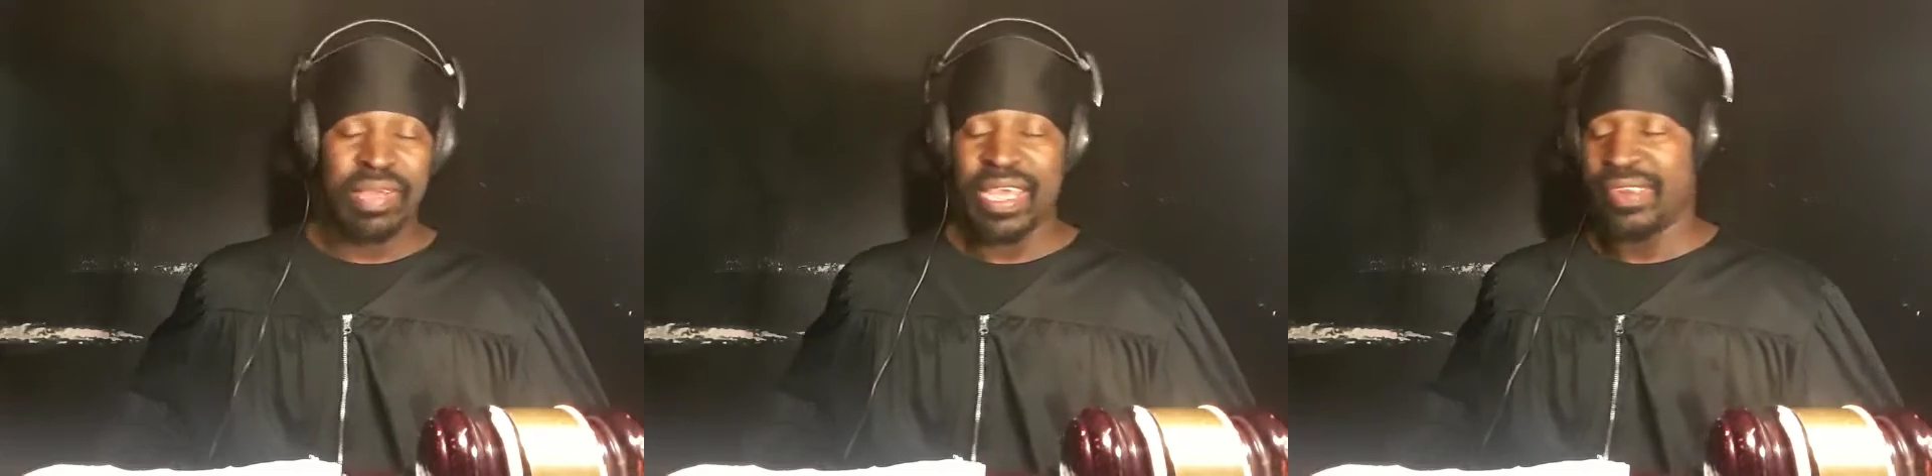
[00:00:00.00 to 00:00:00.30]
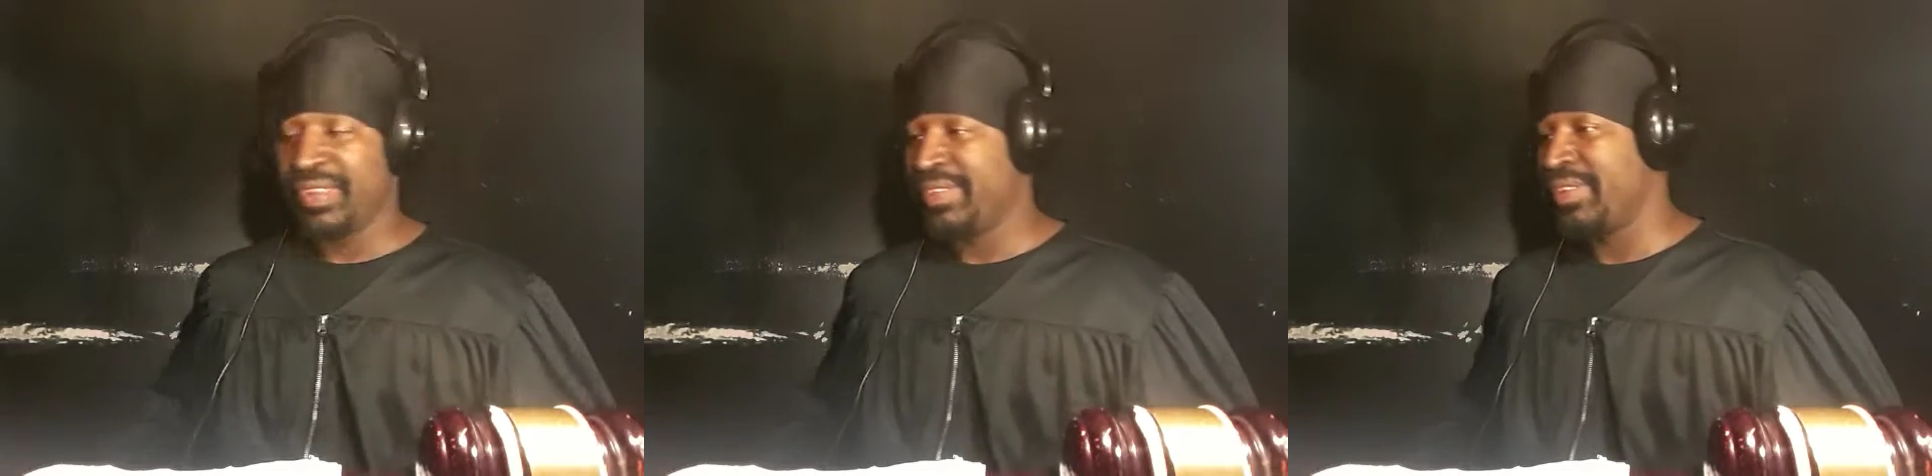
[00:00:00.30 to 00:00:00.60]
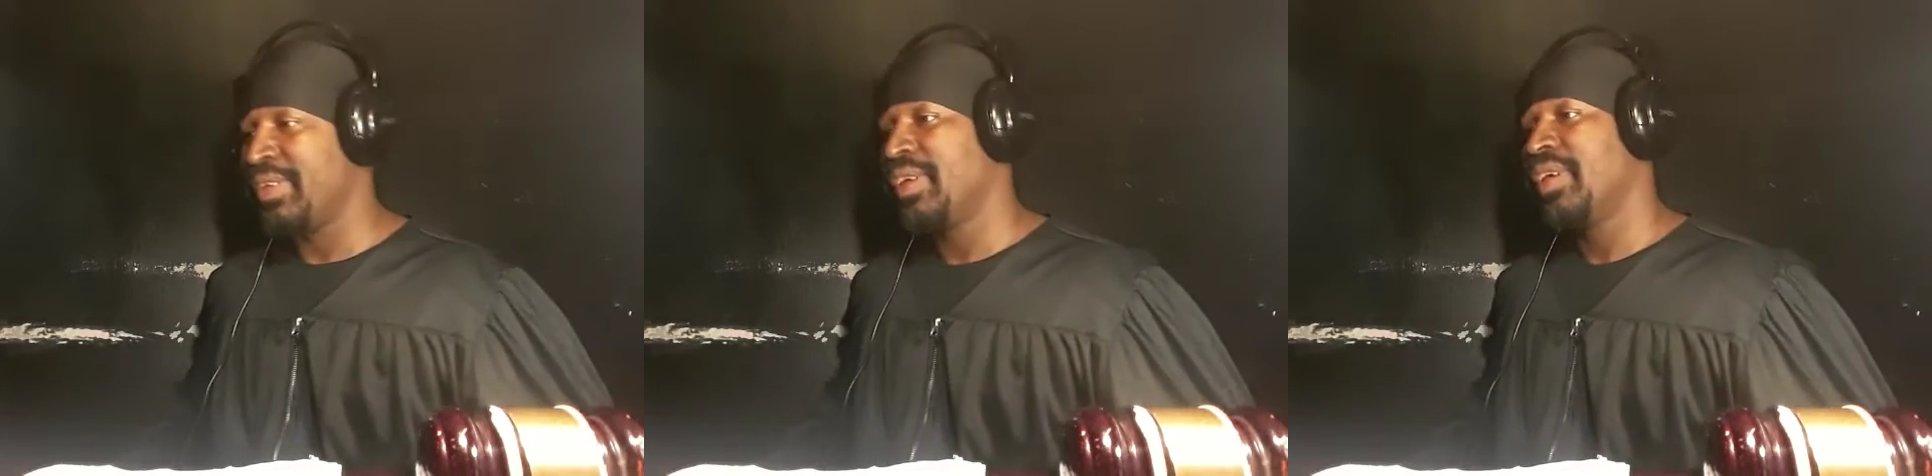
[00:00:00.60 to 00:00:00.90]

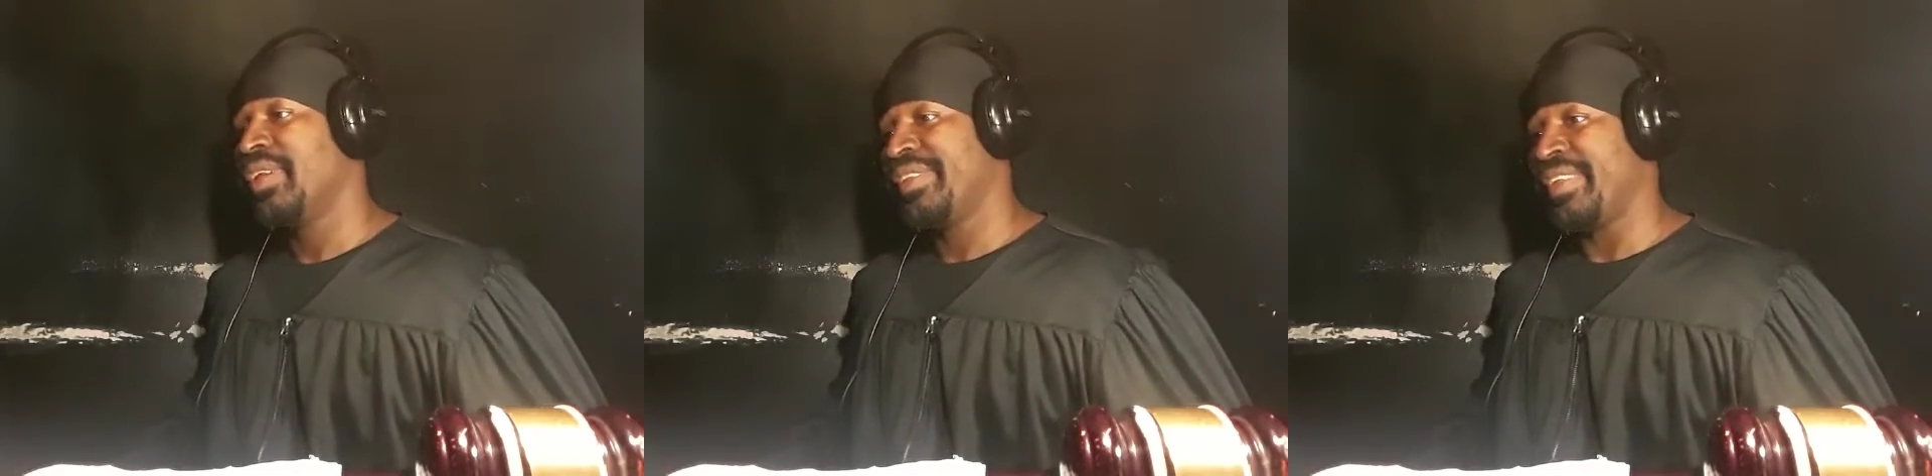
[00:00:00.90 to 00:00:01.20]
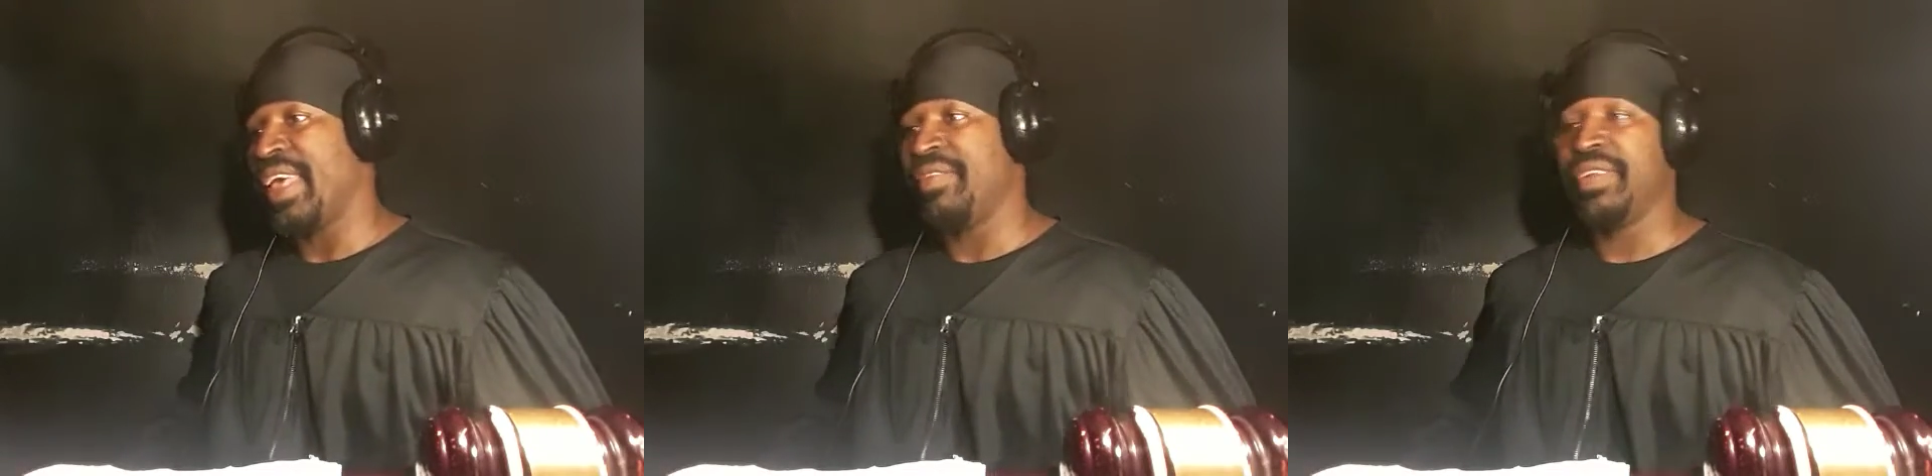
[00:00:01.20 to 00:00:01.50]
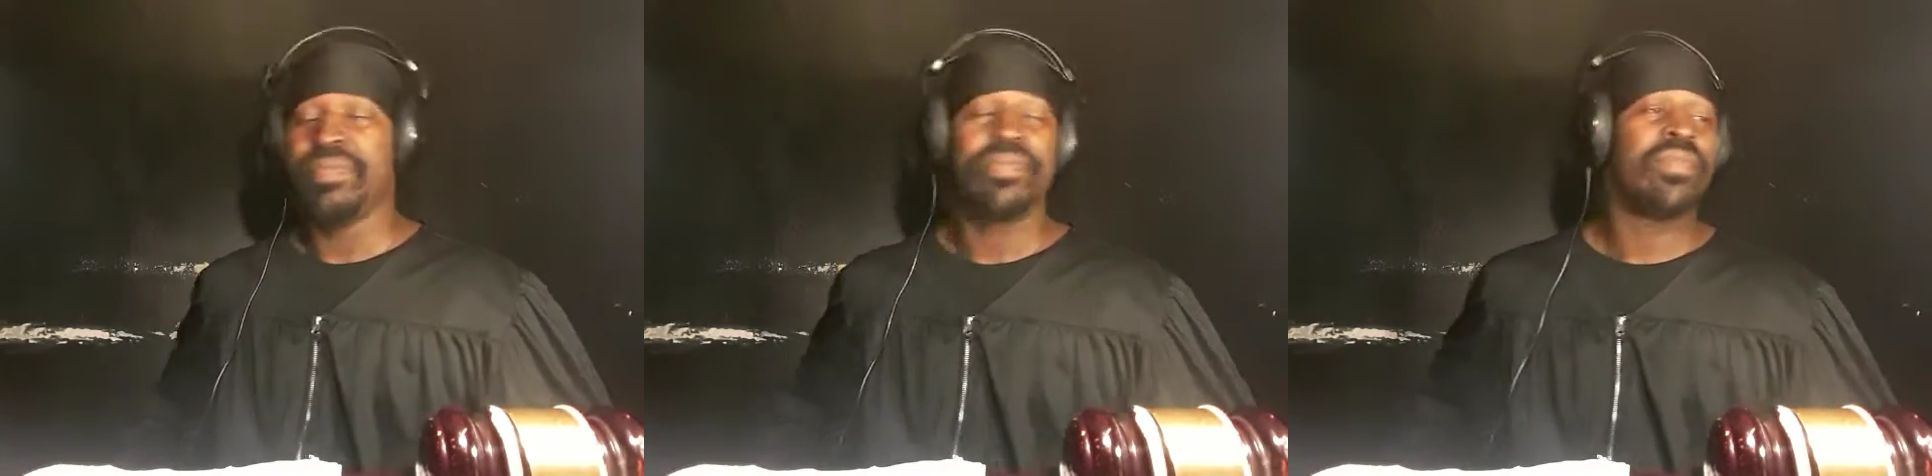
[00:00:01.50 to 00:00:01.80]
Madness
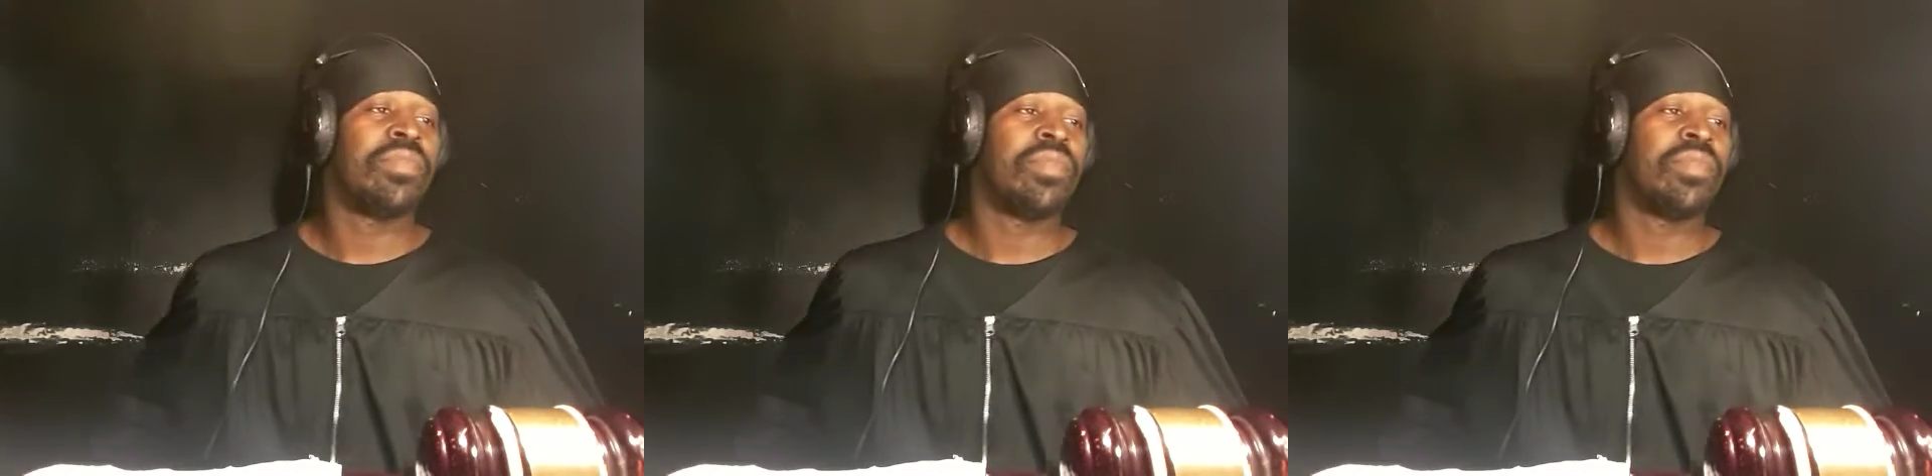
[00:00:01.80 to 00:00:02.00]
seven.